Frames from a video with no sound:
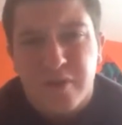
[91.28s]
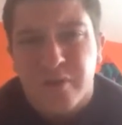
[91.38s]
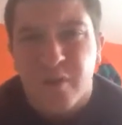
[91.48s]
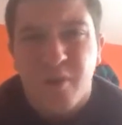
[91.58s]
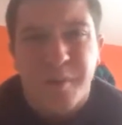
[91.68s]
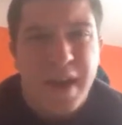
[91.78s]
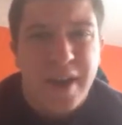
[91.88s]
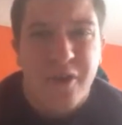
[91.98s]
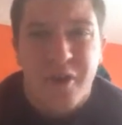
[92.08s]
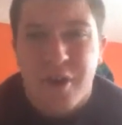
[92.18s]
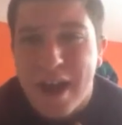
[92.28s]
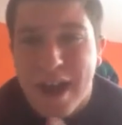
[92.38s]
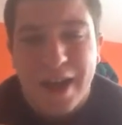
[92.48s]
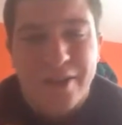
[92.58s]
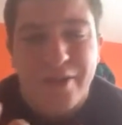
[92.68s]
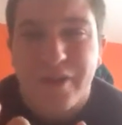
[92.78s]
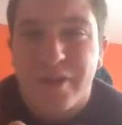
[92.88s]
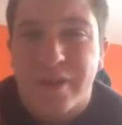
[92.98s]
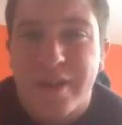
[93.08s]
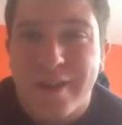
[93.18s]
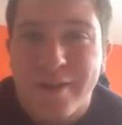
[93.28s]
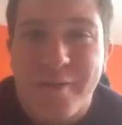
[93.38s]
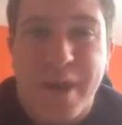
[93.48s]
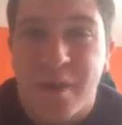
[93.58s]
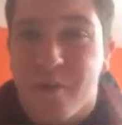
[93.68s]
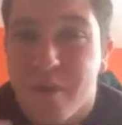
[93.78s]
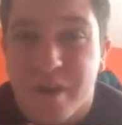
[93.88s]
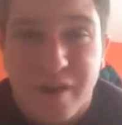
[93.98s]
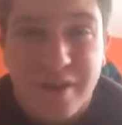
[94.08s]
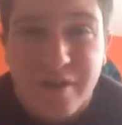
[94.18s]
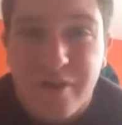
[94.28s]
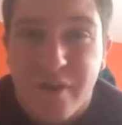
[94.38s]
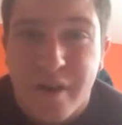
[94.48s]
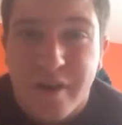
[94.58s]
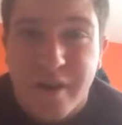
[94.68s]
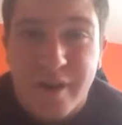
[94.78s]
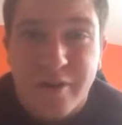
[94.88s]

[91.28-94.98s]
So no matter how you look, no matter what color you are,